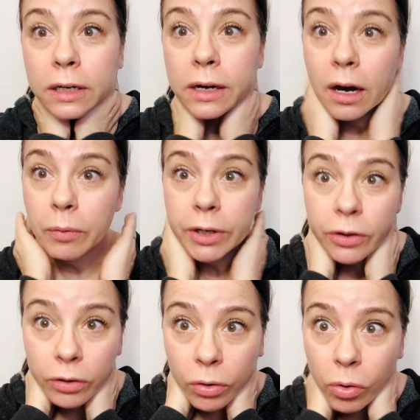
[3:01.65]
Not when
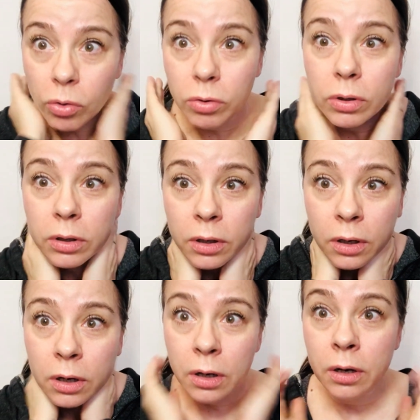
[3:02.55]
your whole
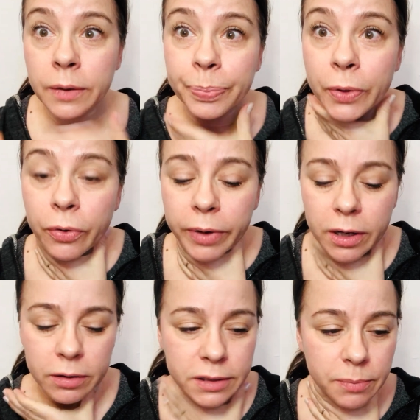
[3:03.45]

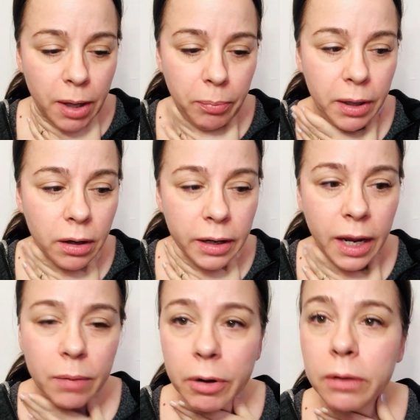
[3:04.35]
career is about being on
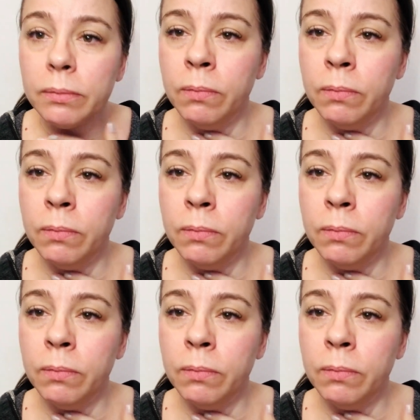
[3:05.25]
camera.